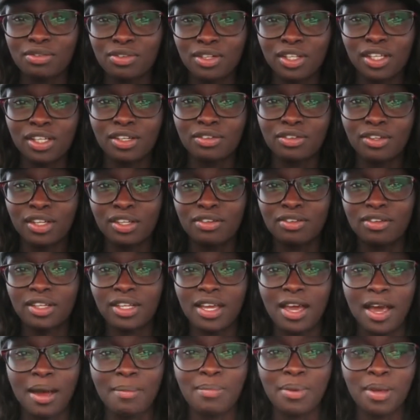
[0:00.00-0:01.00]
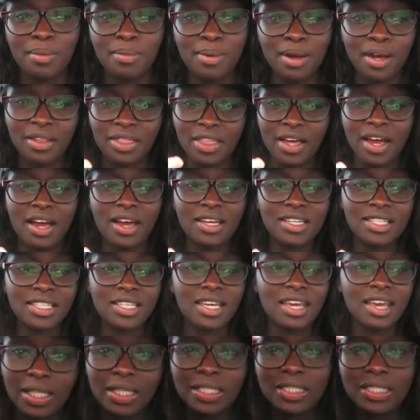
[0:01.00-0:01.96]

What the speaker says: really happy about that.